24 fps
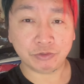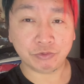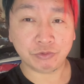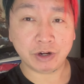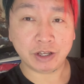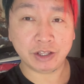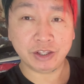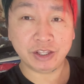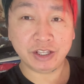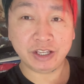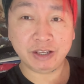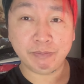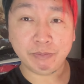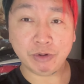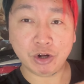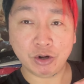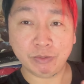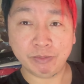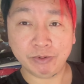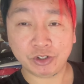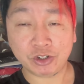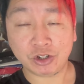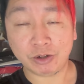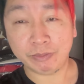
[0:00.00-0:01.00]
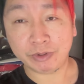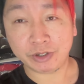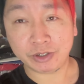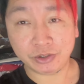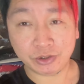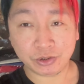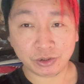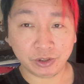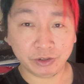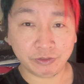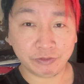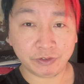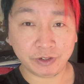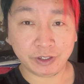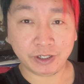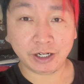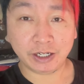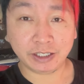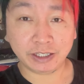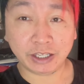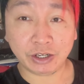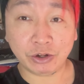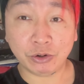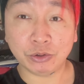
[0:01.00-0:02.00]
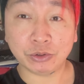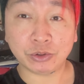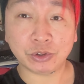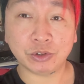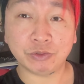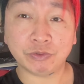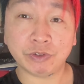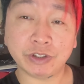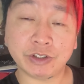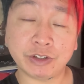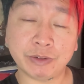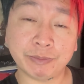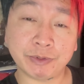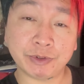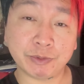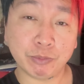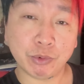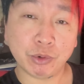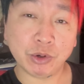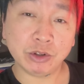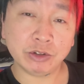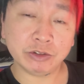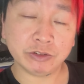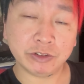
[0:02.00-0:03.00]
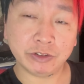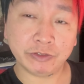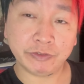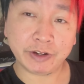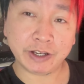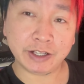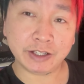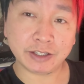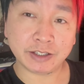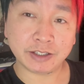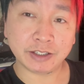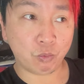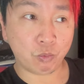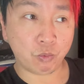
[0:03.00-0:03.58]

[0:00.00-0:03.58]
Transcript: run the Melbourne Comic and Toy Fair and they also run some smaller events,